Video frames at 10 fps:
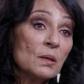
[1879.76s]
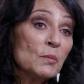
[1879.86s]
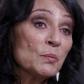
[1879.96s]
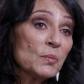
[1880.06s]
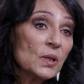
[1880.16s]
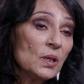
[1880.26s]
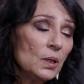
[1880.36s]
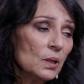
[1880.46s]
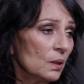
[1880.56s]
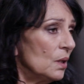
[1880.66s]
MMP
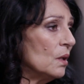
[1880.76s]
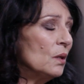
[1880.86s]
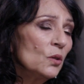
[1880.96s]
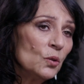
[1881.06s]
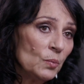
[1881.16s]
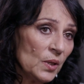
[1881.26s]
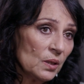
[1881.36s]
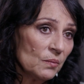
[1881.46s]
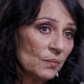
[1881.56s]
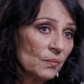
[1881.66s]
here? You
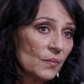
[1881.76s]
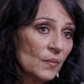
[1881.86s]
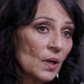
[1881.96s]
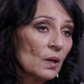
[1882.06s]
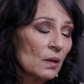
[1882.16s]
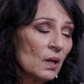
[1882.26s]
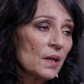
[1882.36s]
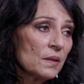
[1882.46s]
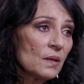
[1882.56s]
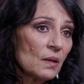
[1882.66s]
bet.
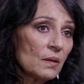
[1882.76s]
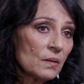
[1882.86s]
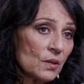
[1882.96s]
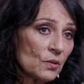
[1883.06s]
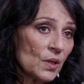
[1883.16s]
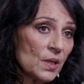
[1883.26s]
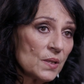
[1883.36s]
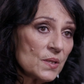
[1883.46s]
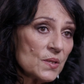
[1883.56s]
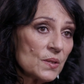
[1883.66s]
Like the
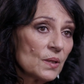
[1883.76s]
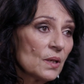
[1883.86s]
Greens.